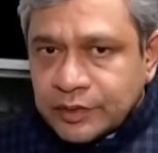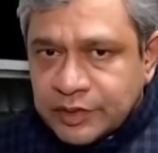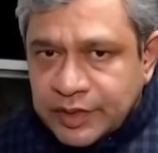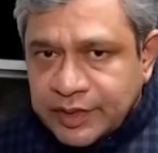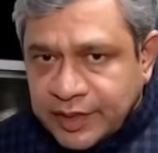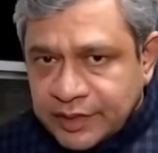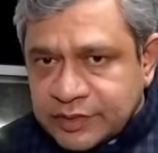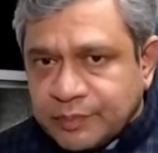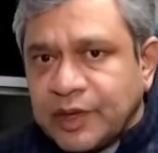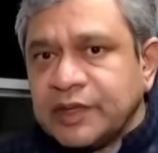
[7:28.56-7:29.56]
the entire
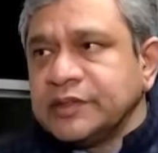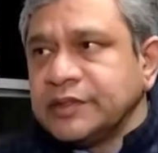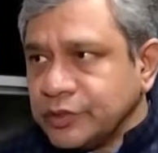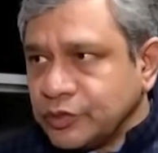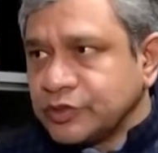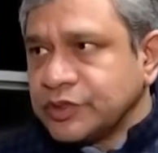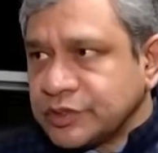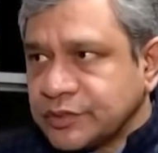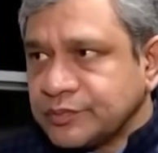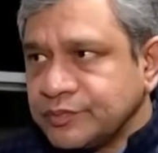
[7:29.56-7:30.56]
supply chain
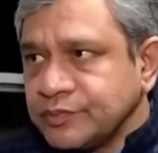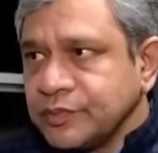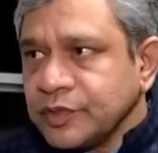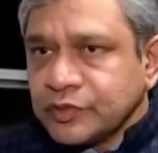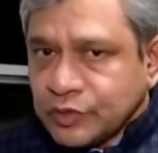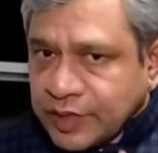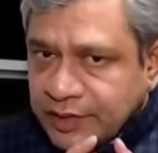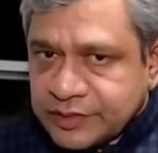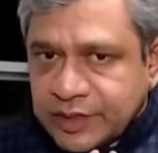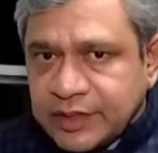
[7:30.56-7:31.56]
ecosystem. So
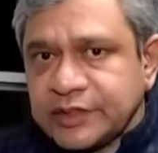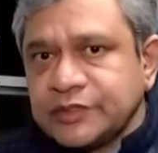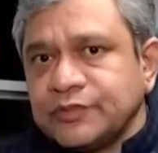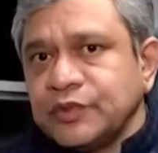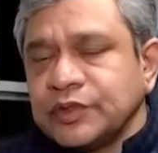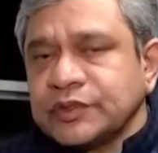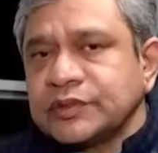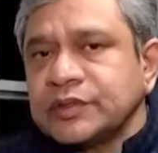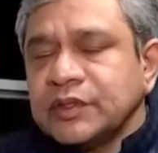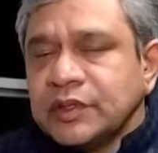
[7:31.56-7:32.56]
that is our next
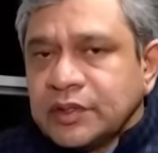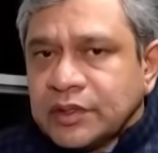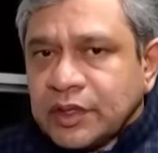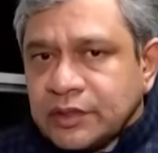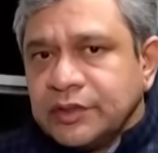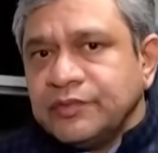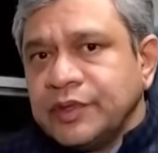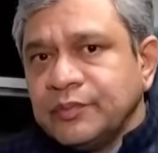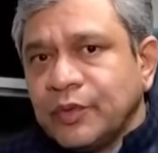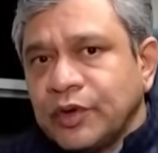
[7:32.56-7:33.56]
focus. Another
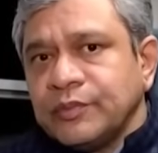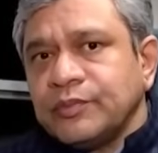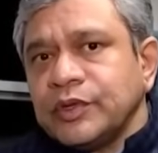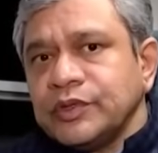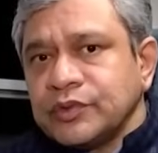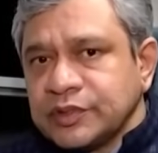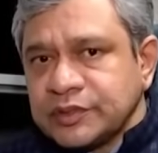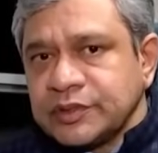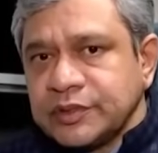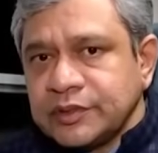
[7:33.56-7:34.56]
very important point to
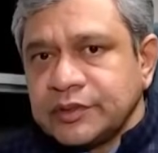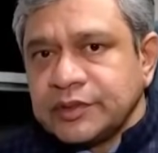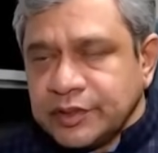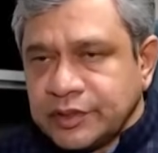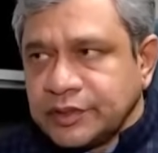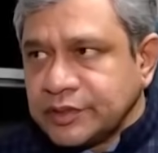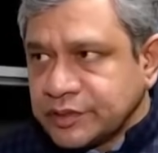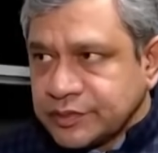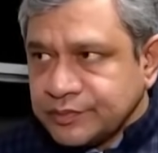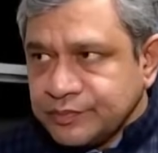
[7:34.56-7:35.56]
consider here
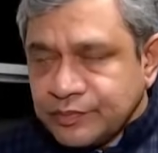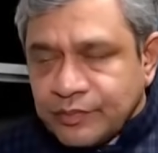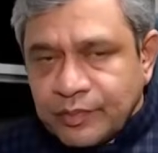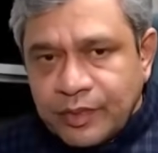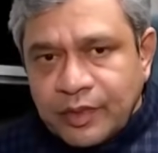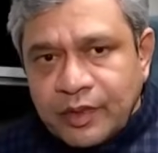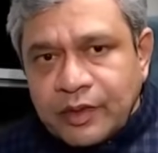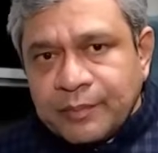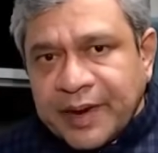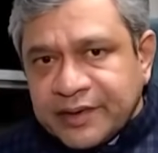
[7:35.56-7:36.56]
is
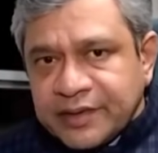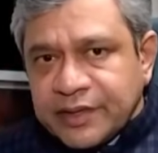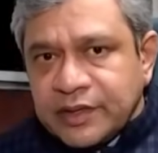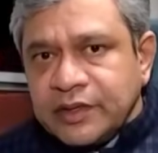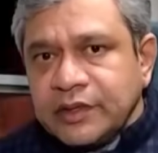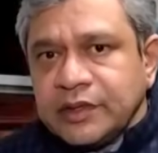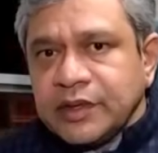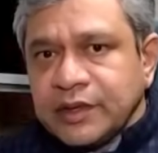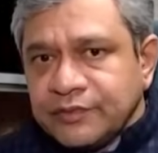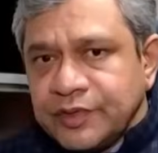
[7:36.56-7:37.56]
practically
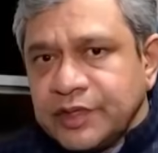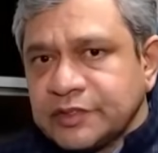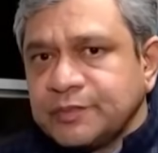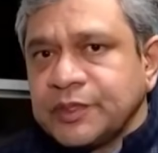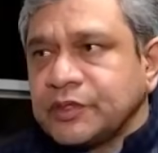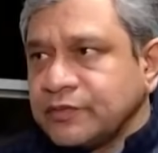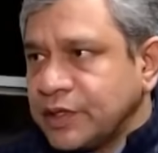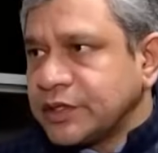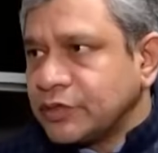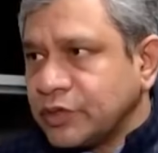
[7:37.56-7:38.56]
every aspect of
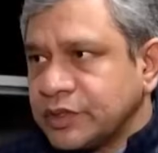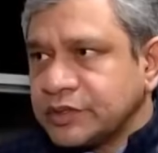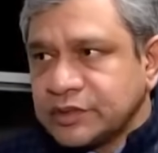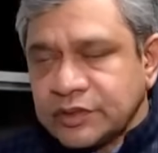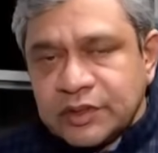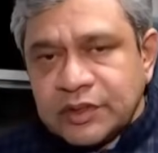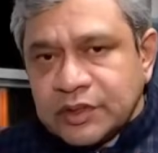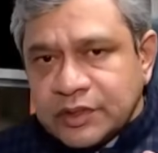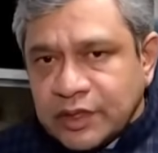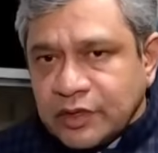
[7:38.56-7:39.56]
electronics,
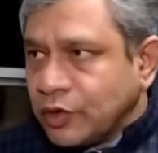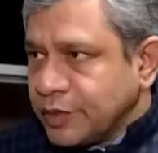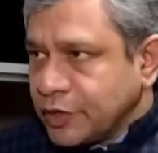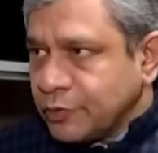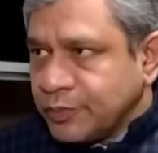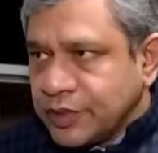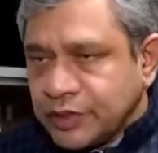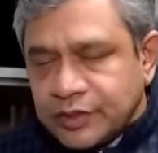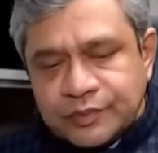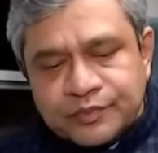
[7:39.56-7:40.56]
telecom
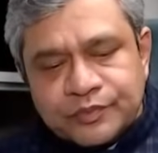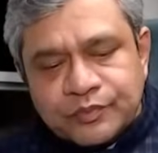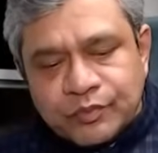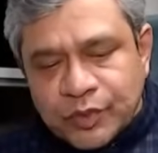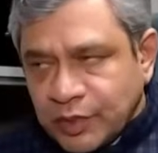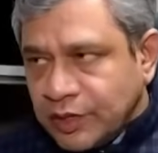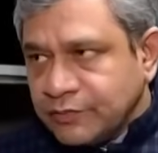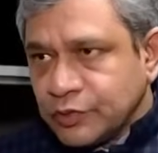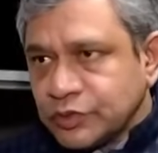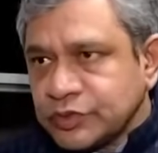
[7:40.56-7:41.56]
equipment, mobile
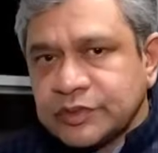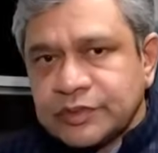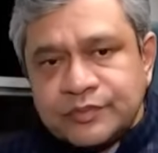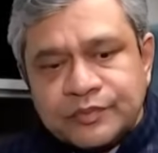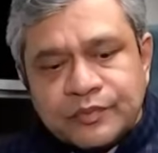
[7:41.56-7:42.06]
phones,